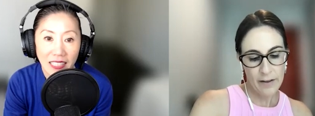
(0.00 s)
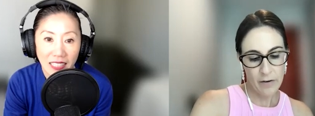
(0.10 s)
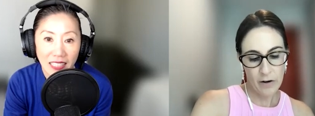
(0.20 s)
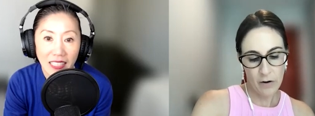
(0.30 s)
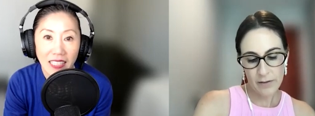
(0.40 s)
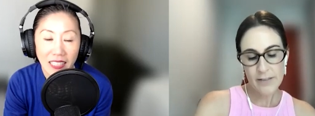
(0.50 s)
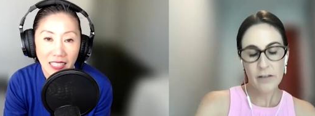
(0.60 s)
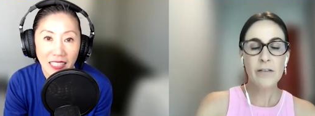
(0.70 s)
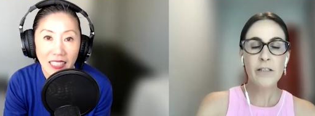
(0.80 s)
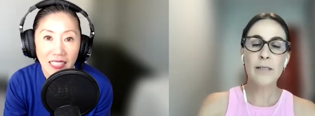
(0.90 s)
Speaker 1: there and hold
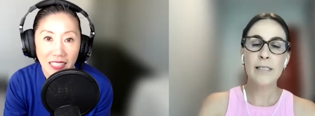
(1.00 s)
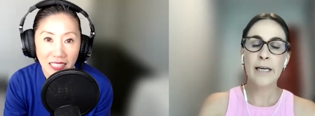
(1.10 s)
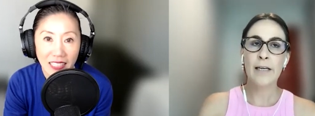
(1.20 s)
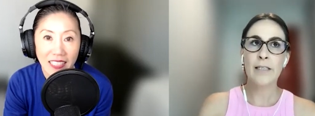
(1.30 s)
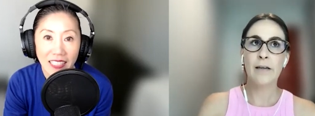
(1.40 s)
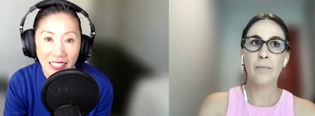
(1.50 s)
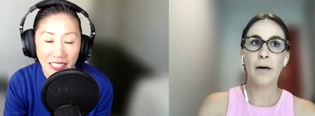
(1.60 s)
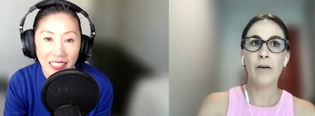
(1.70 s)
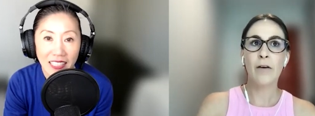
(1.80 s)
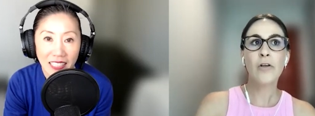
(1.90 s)
ourselves to a standard.
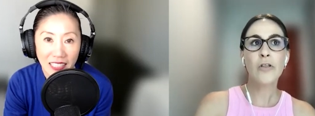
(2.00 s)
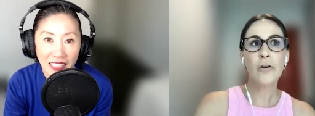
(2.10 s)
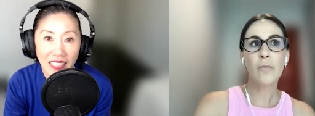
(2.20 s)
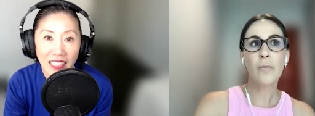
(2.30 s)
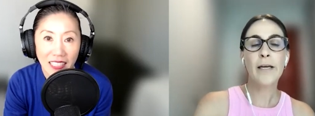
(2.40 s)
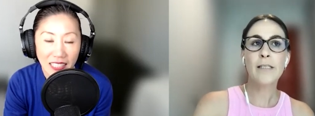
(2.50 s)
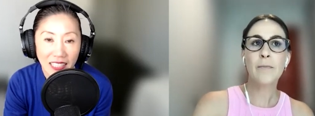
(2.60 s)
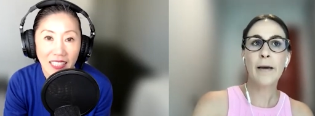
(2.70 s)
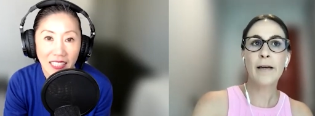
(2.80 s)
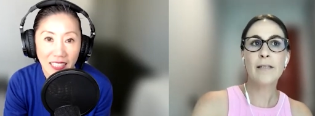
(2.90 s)
But in return, we
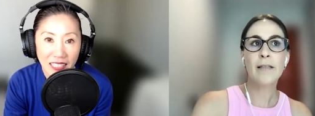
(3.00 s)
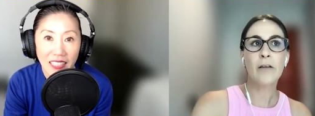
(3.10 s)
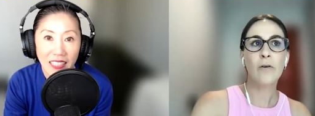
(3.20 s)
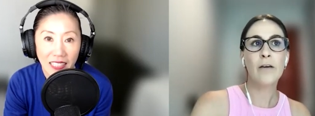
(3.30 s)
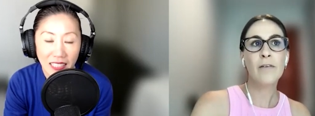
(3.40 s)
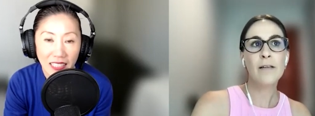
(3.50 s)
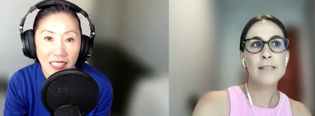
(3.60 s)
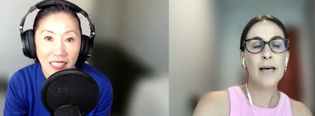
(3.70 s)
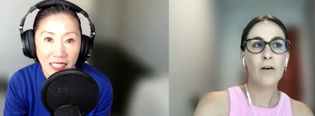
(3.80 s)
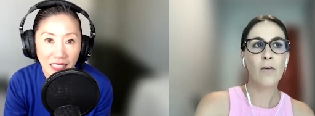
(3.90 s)
expect that you give us
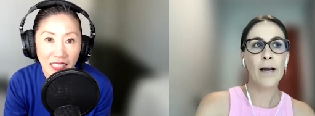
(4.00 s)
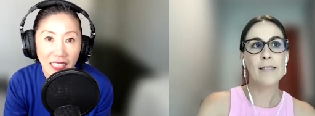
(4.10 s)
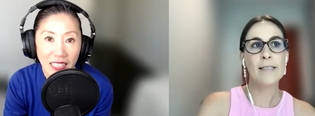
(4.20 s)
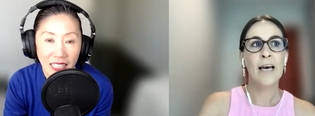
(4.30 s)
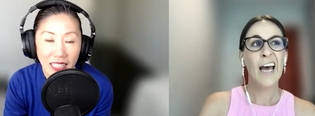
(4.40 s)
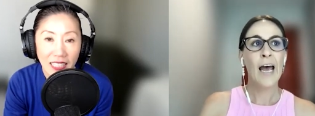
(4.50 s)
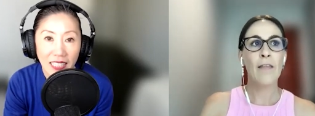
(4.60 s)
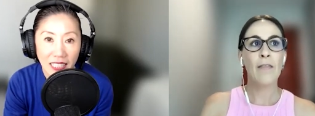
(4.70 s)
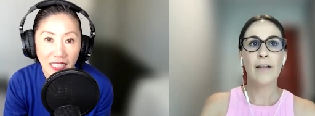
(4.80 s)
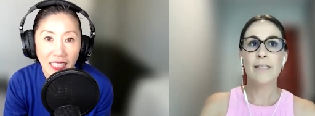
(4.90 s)
that grace
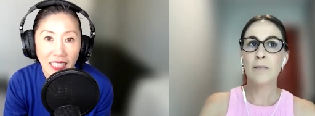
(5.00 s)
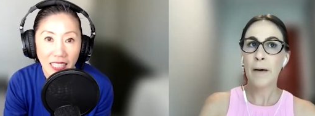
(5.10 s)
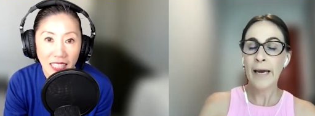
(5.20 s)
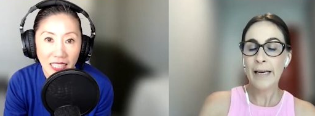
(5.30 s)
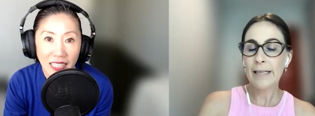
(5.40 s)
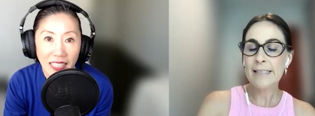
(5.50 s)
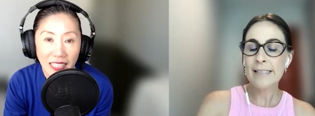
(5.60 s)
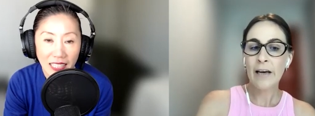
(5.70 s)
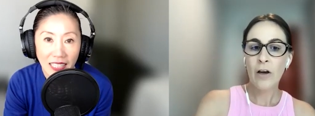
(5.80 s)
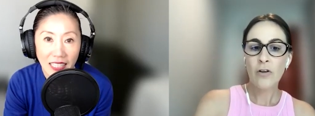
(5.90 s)
and that space
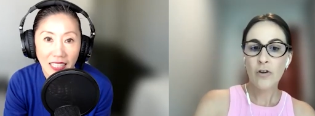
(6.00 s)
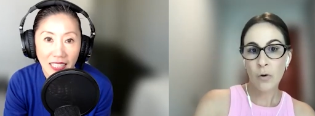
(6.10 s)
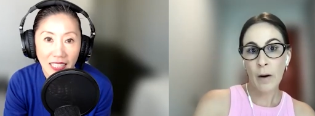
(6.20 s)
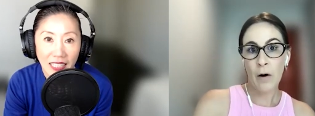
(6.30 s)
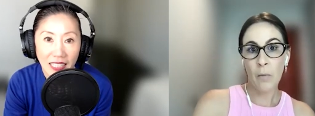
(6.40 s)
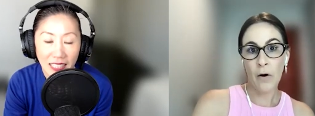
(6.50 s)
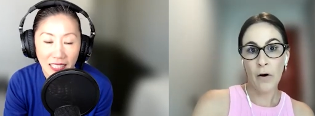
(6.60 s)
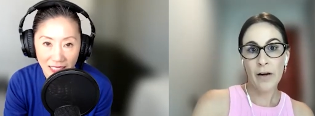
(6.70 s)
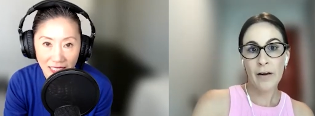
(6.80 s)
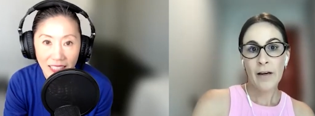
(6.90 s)
to do our
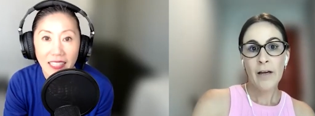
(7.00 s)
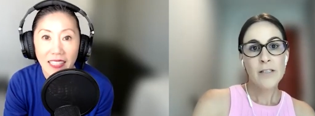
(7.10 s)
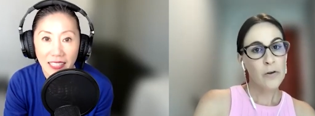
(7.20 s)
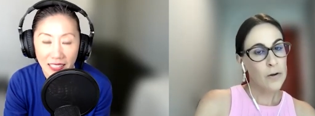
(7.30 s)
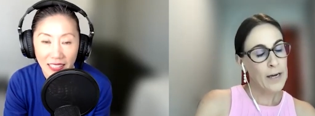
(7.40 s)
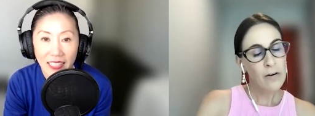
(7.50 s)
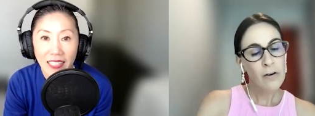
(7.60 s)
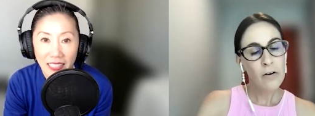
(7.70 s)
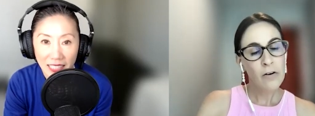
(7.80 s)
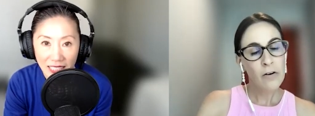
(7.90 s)
work. So you
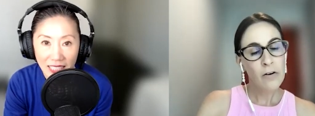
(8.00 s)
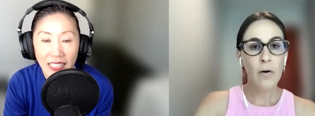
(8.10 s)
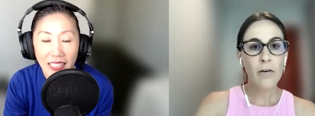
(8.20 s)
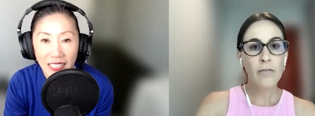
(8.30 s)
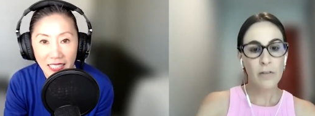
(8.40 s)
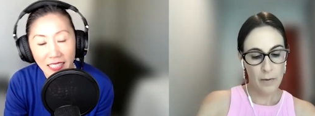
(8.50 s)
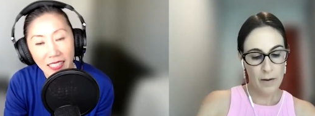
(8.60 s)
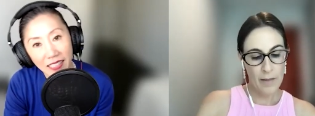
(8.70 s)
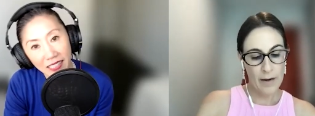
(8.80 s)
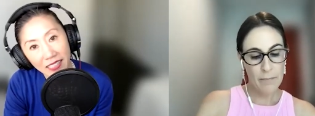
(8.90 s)
cannot create a workflow
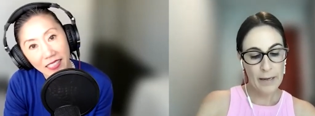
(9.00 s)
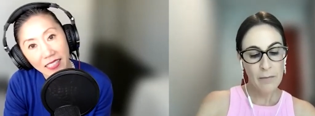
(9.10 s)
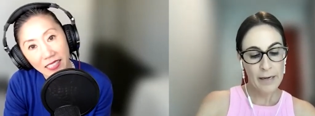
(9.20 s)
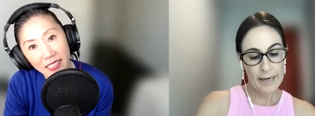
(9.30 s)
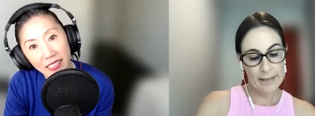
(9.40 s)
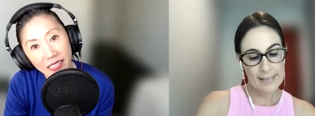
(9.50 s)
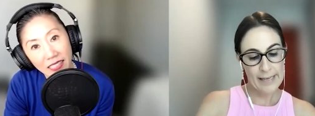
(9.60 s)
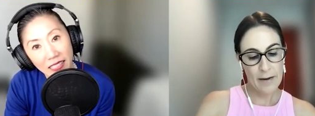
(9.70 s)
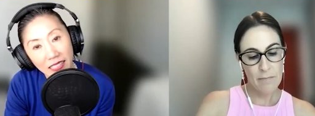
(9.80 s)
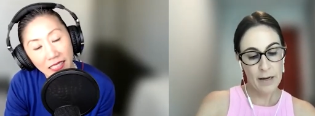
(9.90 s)
and then ping me and
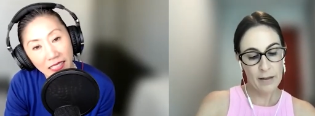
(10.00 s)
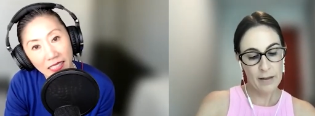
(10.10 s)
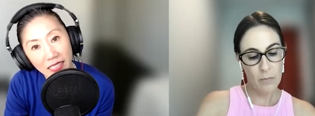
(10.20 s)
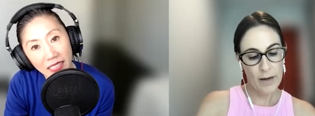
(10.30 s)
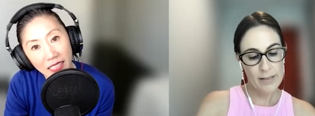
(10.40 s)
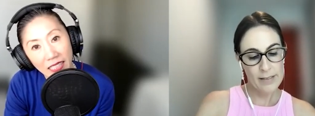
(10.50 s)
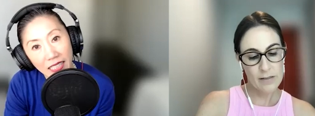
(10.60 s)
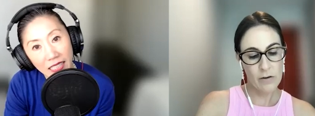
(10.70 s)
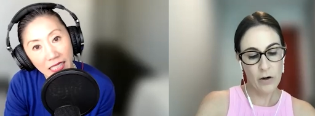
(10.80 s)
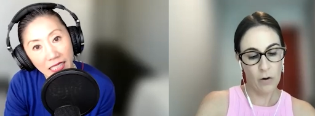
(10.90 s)
say, Mel, where's,
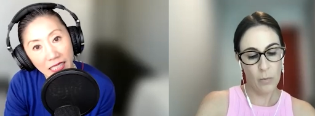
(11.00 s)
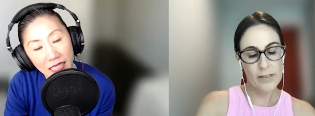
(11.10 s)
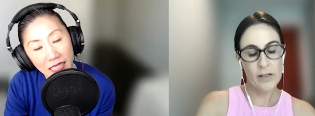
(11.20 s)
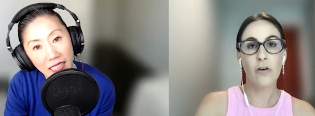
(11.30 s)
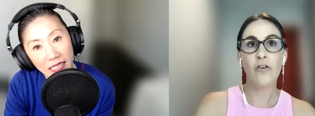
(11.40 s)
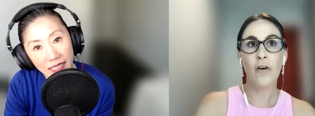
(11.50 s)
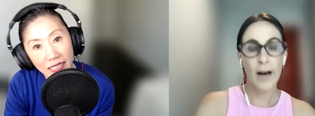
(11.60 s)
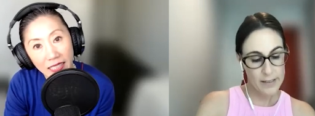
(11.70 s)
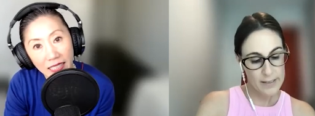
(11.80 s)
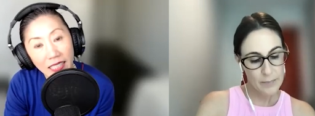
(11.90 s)
you know, where's the
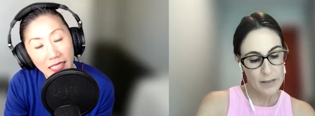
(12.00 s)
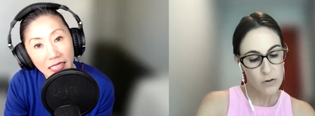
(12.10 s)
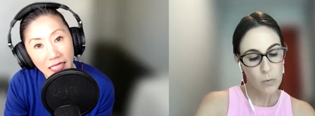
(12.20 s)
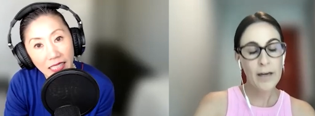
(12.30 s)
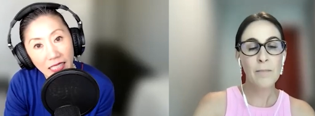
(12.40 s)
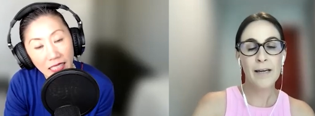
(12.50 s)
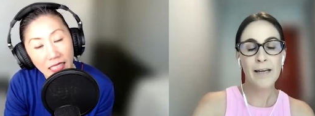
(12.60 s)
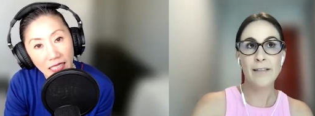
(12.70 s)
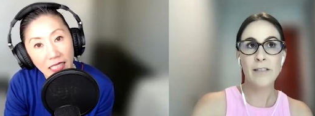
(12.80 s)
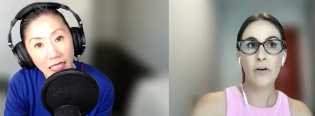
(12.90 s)
contract? It's been twenty
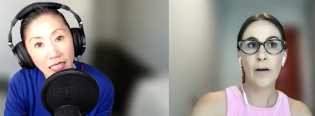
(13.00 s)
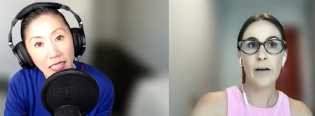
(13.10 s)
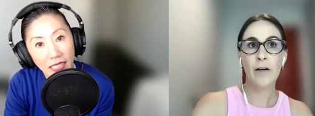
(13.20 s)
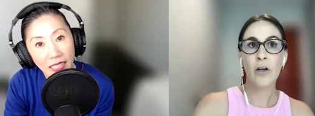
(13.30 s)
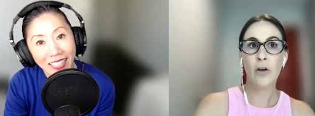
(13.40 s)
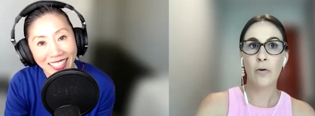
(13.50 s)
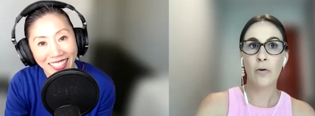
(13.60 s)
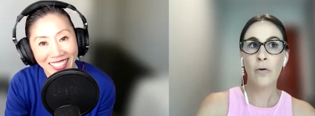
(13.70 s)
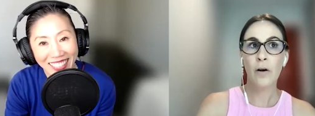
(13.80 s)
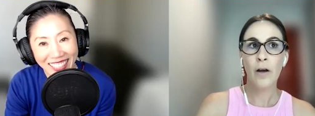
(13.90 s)
minutes. You're in a
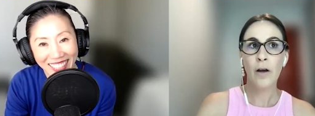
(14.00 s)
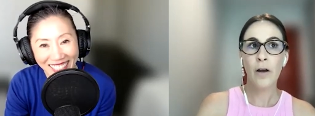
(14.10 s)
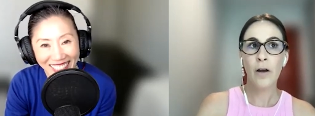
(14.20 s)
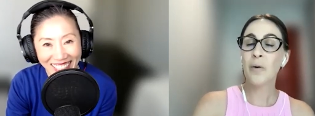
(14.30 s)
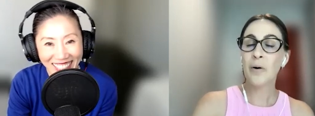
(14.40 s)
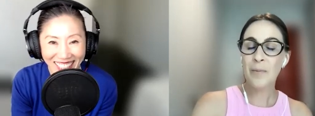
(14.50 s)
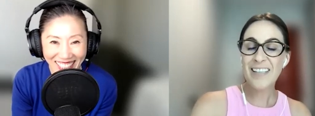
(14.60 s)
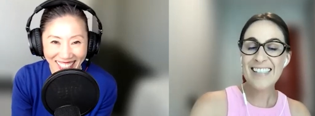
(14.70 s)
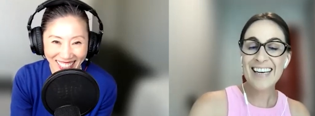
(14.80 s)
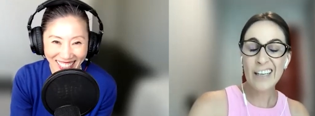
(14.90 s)
queue. You will be
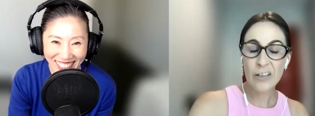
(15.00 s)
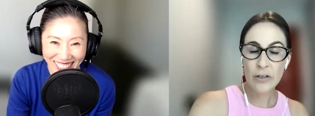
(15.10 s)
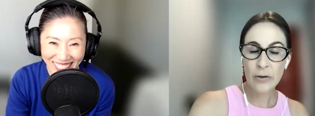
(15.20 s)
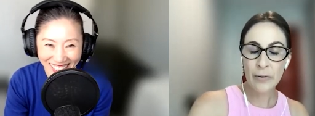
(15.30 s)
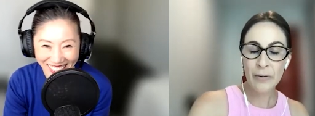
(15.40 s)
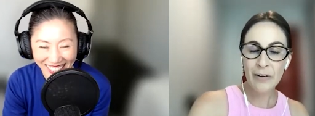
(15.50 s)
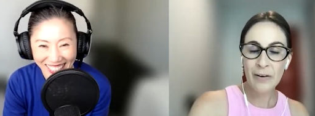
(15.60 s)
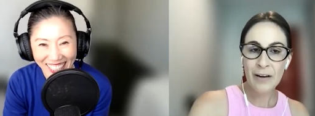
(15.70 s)
seen to.